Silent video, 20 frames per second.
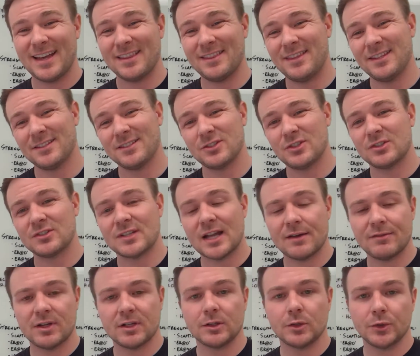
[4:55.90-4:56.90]
This is just
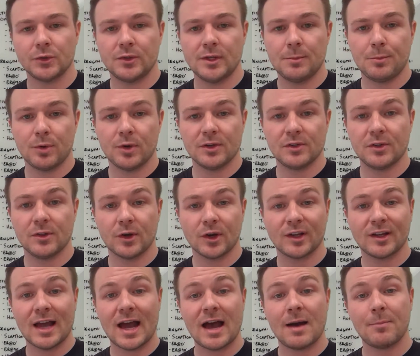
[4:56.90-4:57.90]
diving a little deeper into their
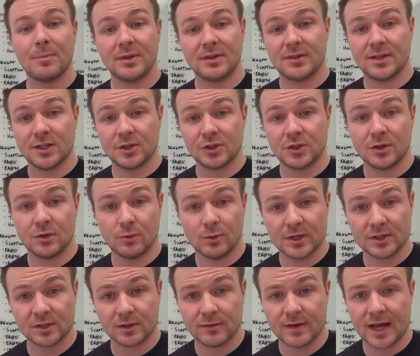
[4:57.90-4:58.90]
competition
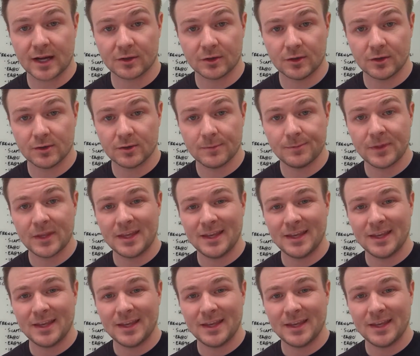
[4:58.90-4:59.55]
risk factors.